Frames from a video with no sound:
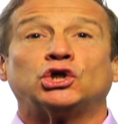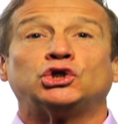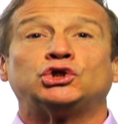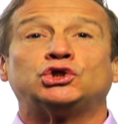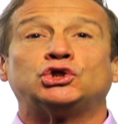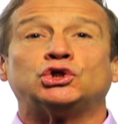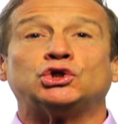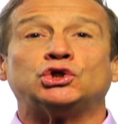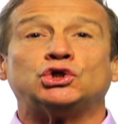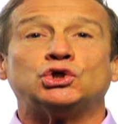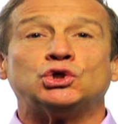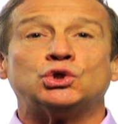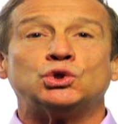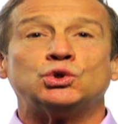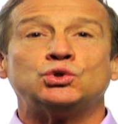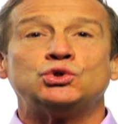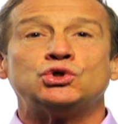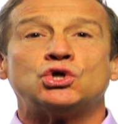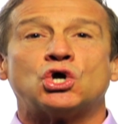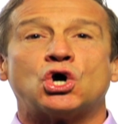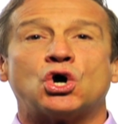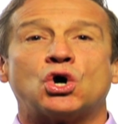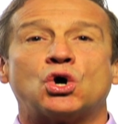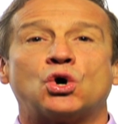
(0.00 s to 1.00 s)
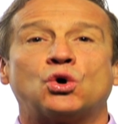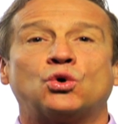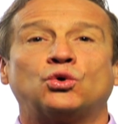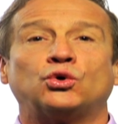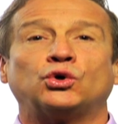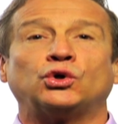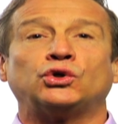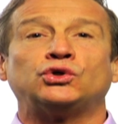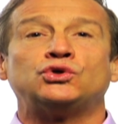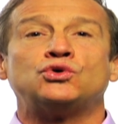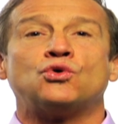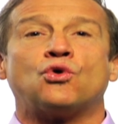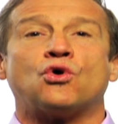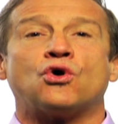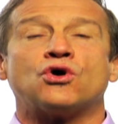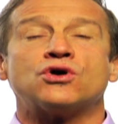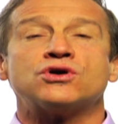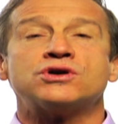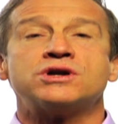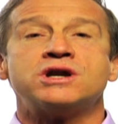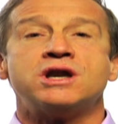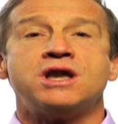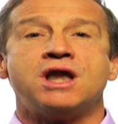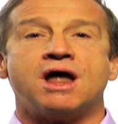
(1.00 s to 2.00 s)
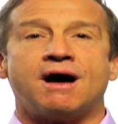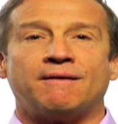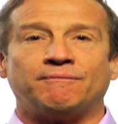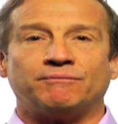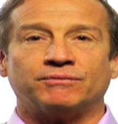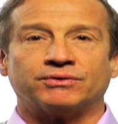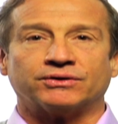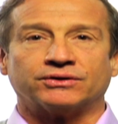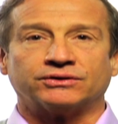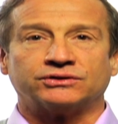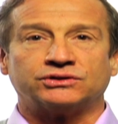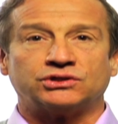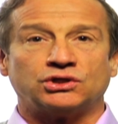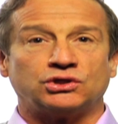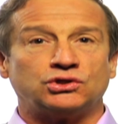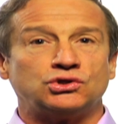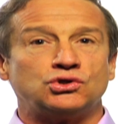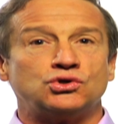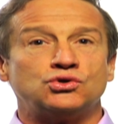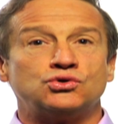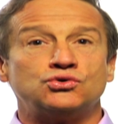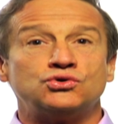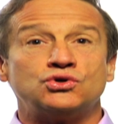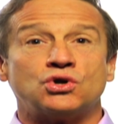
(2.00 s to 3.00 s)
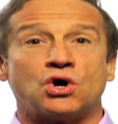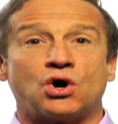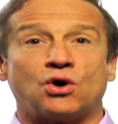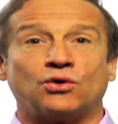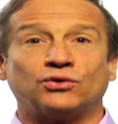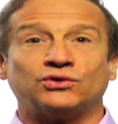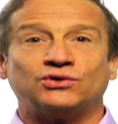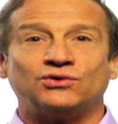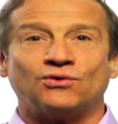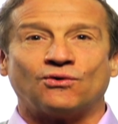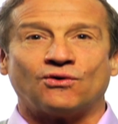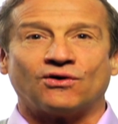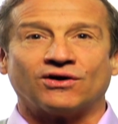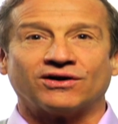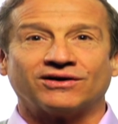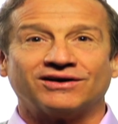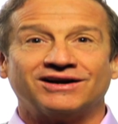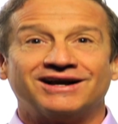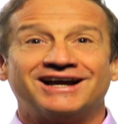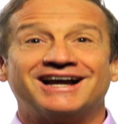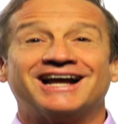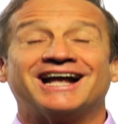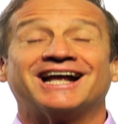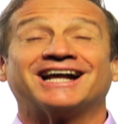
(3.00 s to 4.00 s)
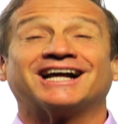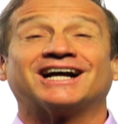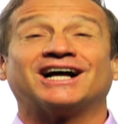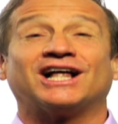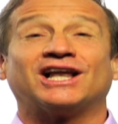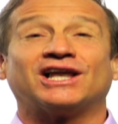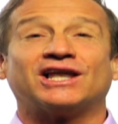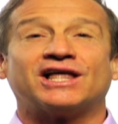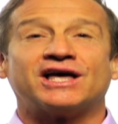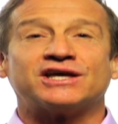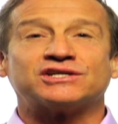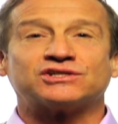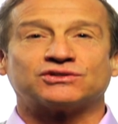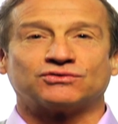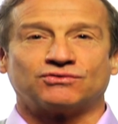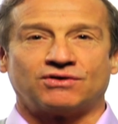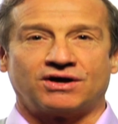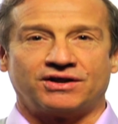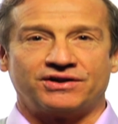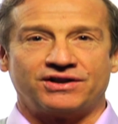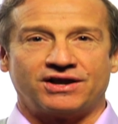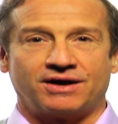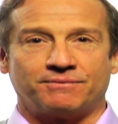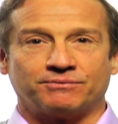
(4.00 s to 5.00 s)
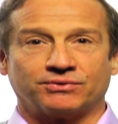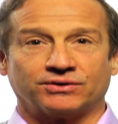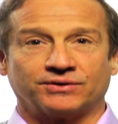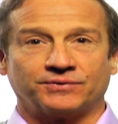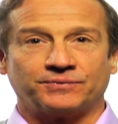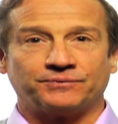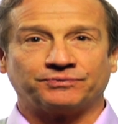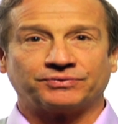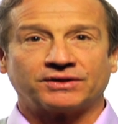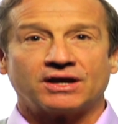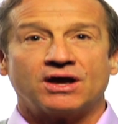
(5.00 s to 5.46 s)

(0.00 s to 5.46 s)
Do you know your number? Do you know your cholesterol number?